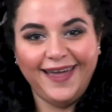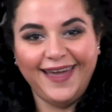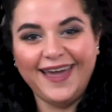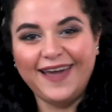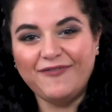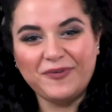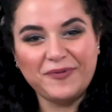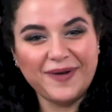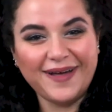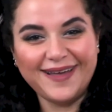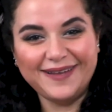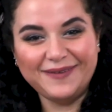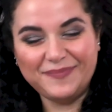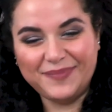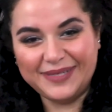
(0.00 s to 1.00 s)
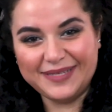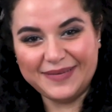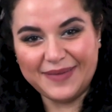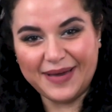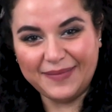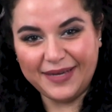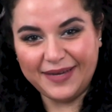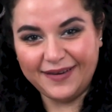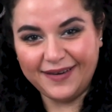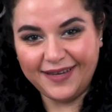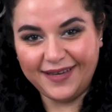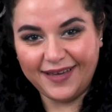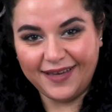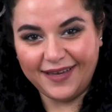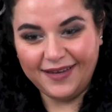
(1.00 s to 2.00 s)
Hey everyone, Busy Mommy here
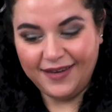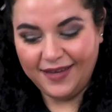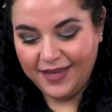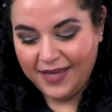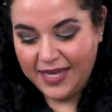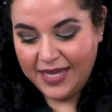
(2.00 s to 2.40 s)
again.